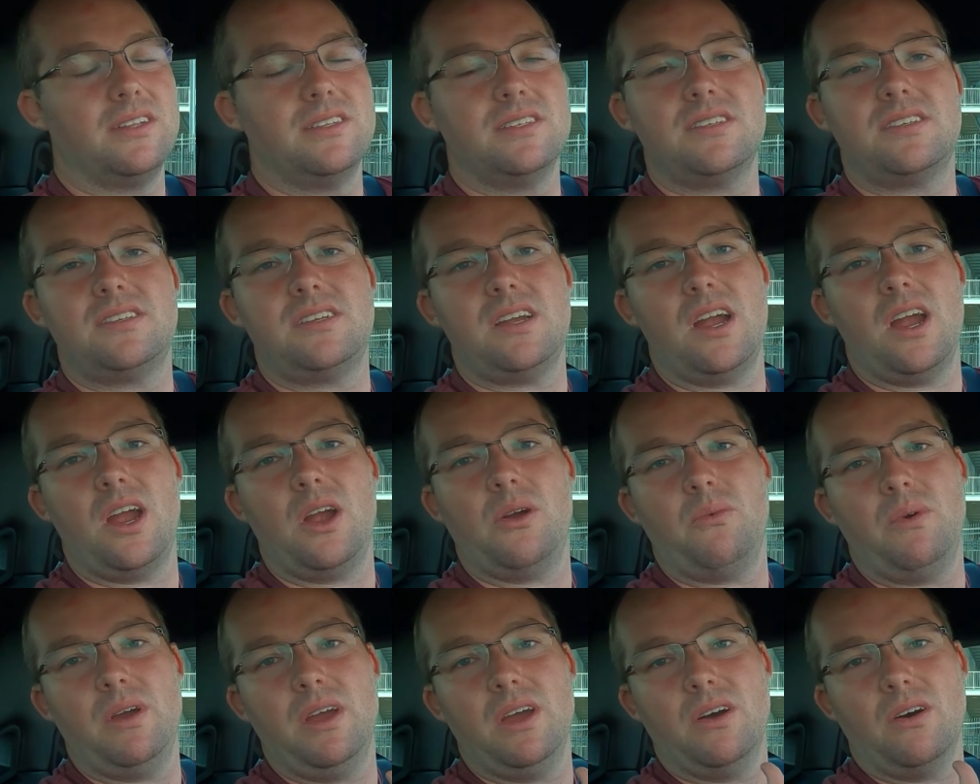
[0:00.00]
on the
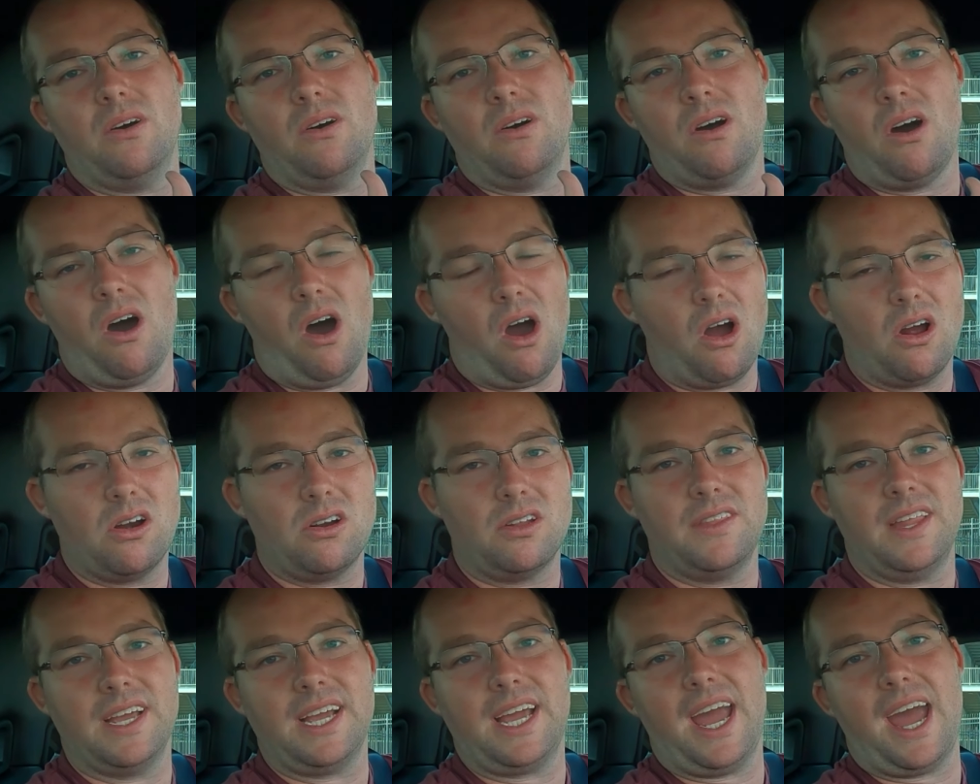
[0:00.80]
steering wheel,
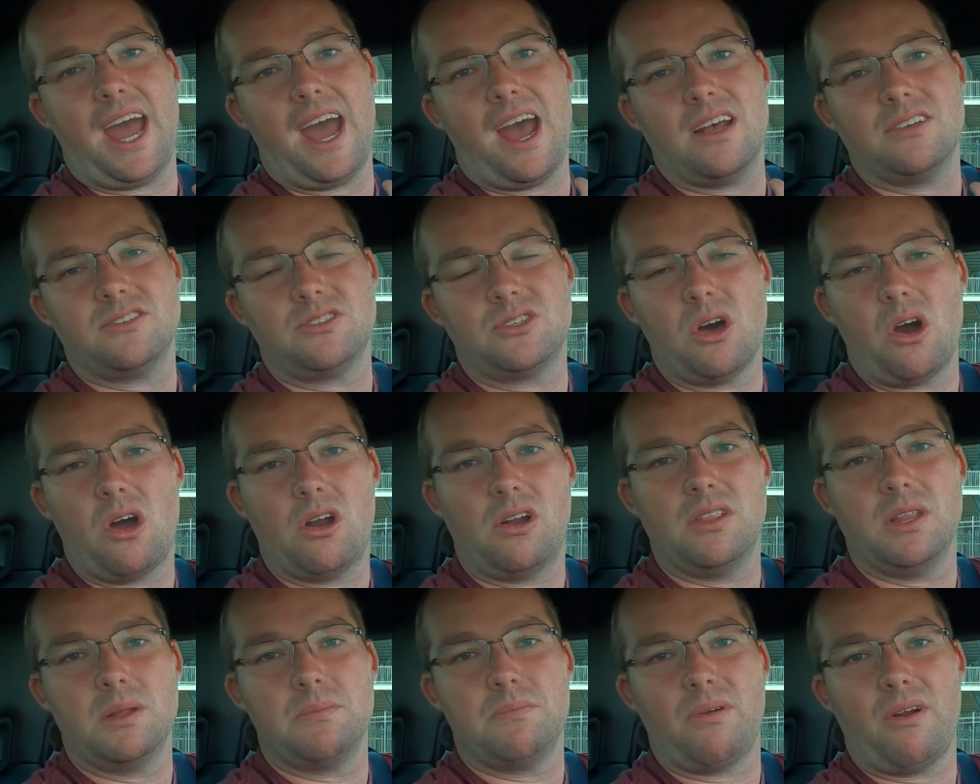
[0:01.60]
hard on the gas,
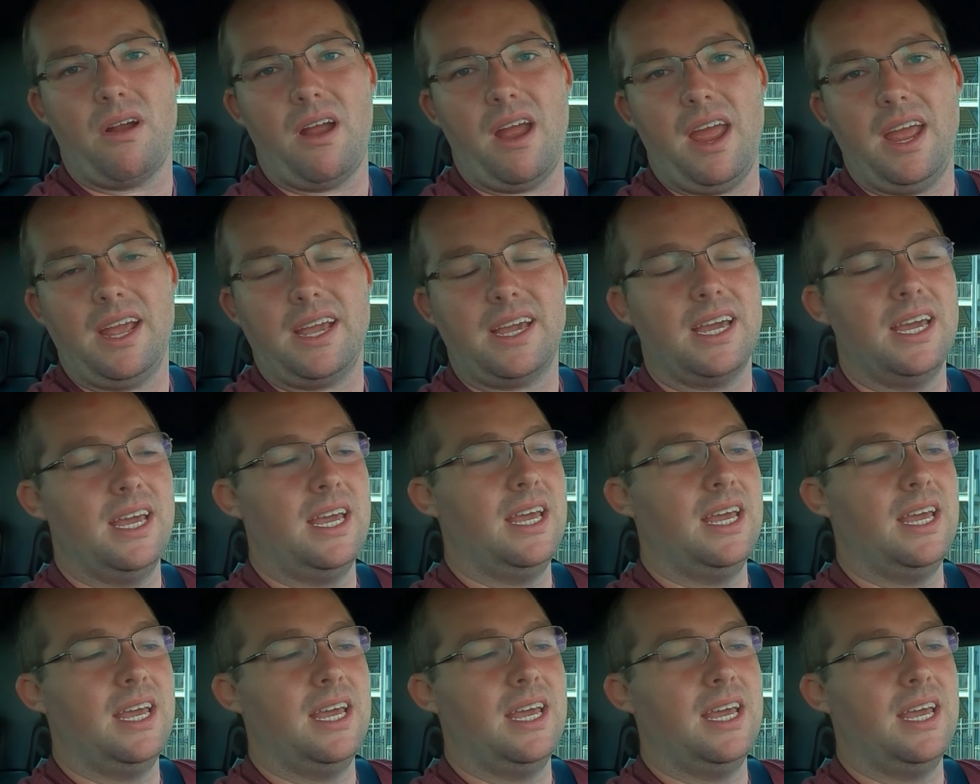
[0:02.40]
hard on the brake.